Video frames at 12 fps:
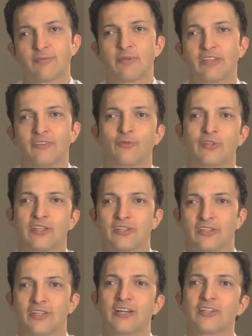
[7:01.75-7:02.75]
ask me when
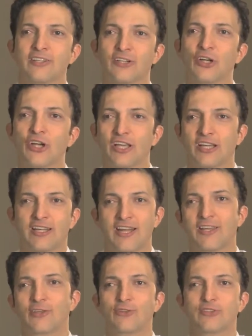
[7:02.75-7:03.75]
they're younger,
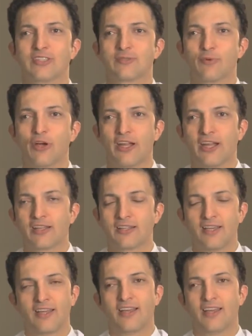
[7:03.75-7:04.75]
can I use this
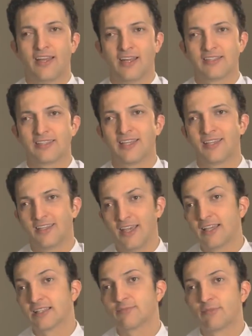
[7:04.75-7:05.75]
product? And I say
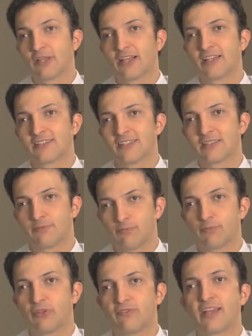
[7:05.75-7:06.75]
yes, because it's
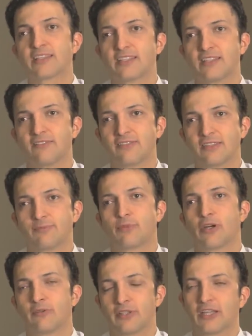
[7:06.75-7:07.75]
preventative. It's
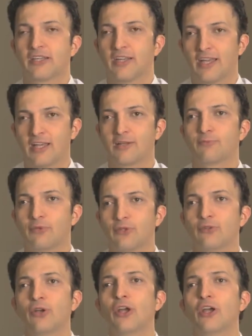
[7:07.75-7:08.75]
probably going to help
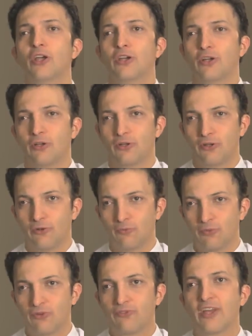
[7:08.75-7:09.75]
you
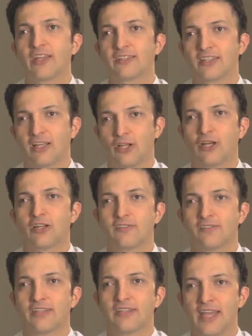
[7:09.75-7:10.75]
prevent a lot
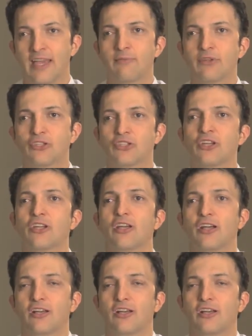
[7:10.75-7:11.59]
of the damage